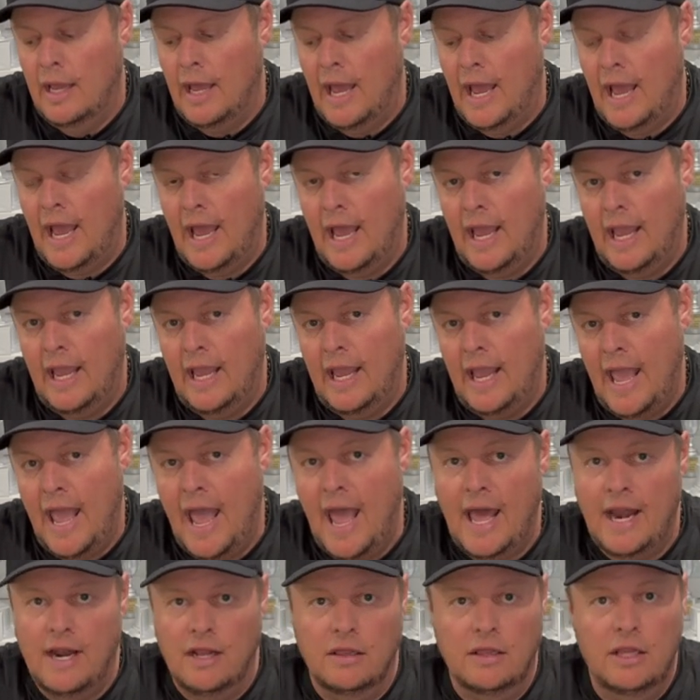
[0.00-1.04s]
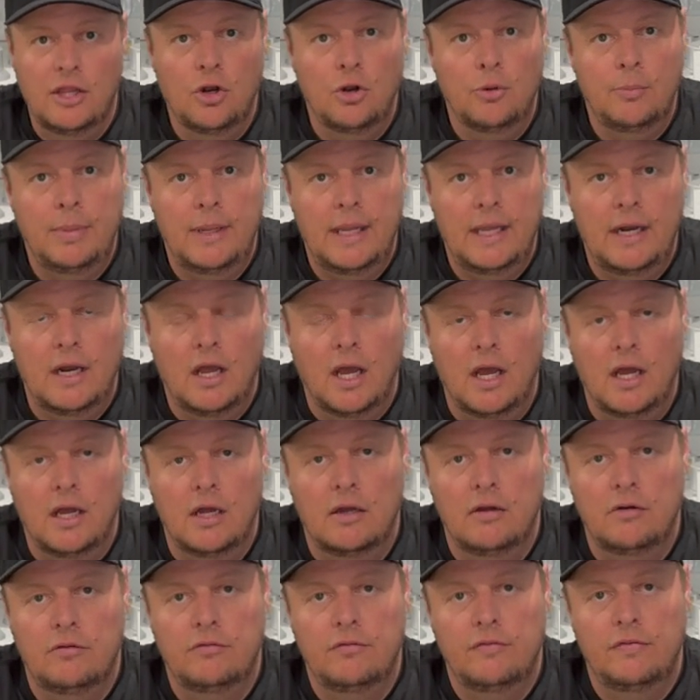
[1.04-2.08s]
I add a little bit
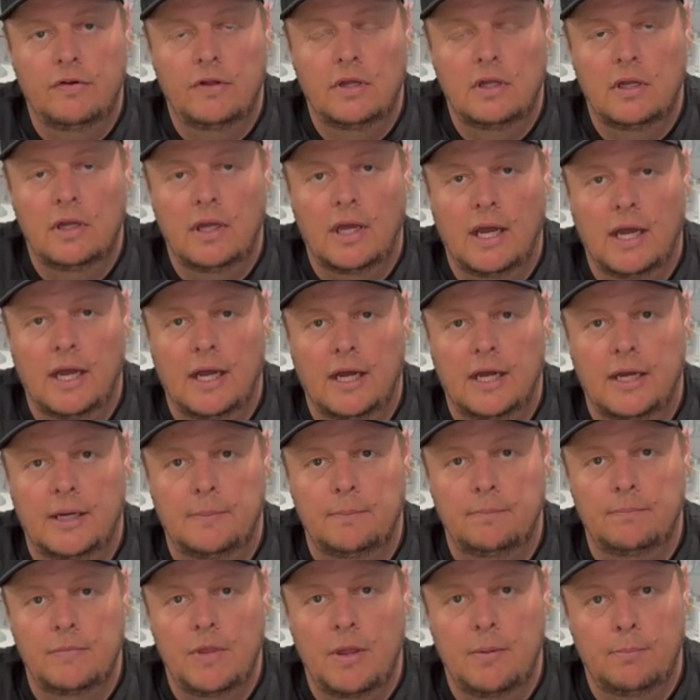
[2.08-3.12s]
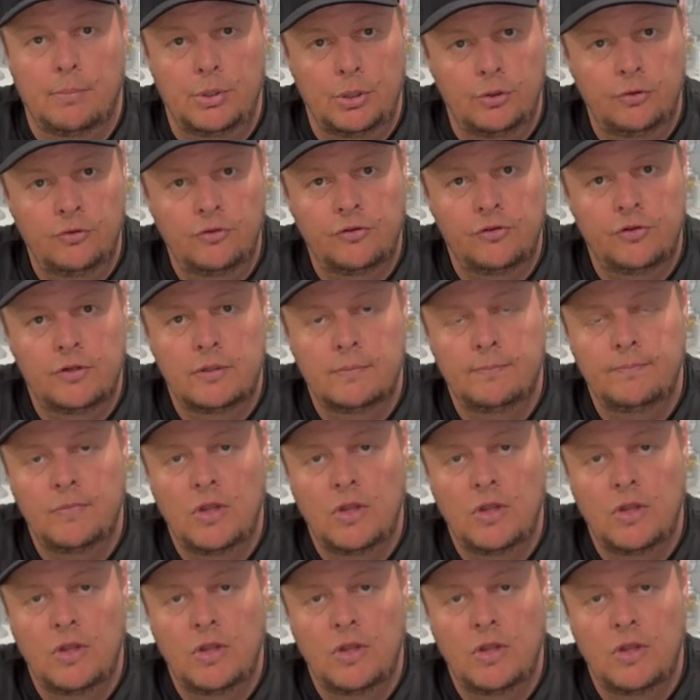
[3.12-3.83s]
of um, boost,